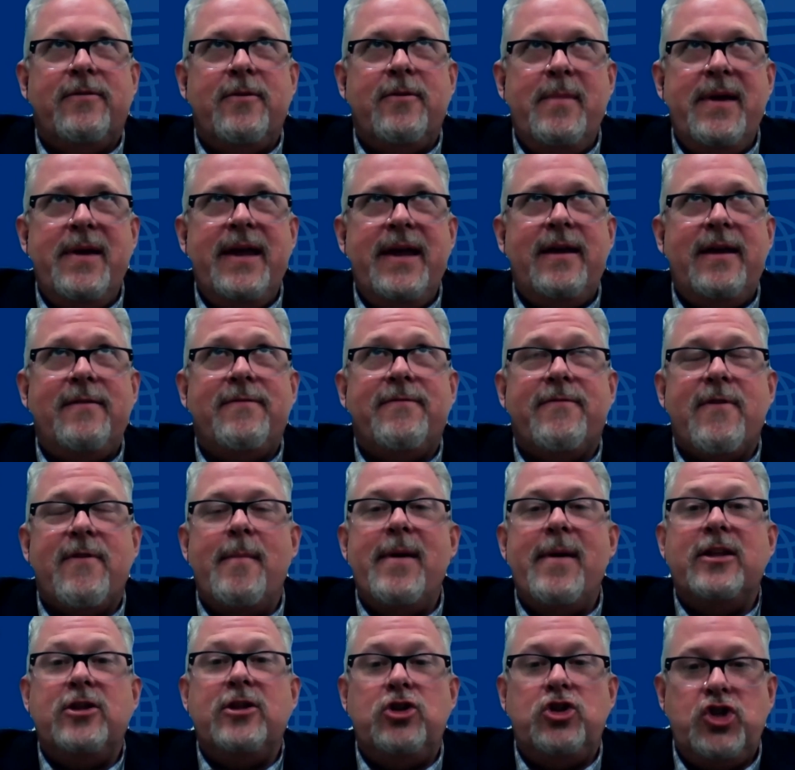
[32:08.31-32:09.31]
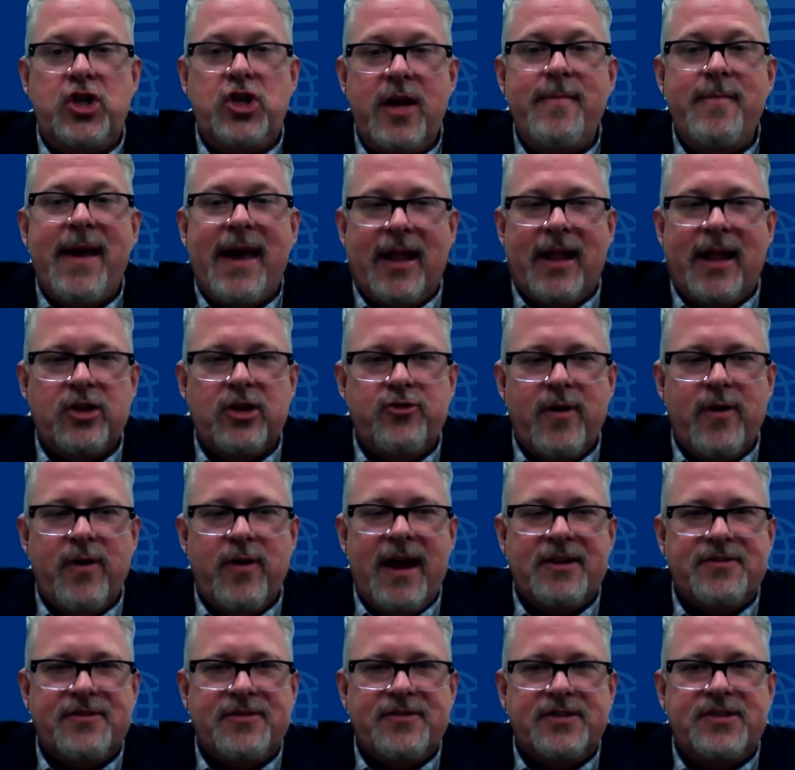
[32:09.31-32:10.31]
to me from a Gmail
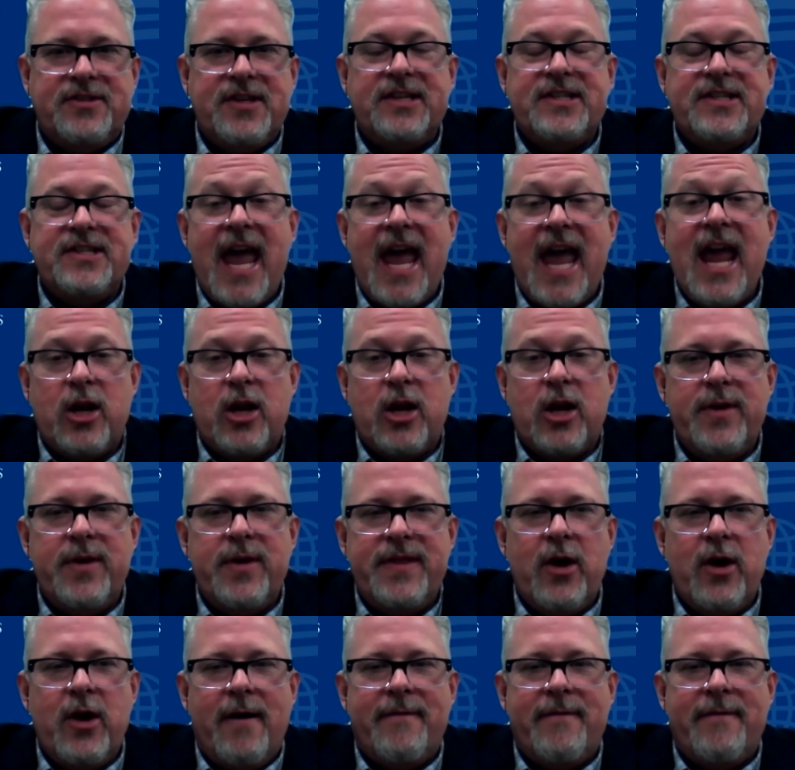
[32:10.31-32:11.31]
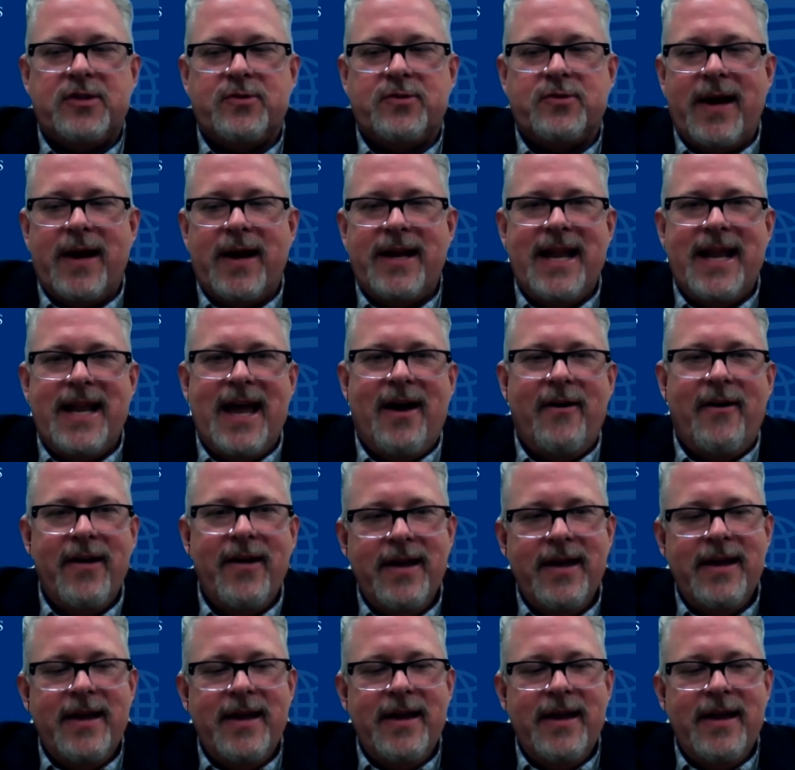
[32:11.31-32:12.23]
address that says, Hey, are you in the office right now?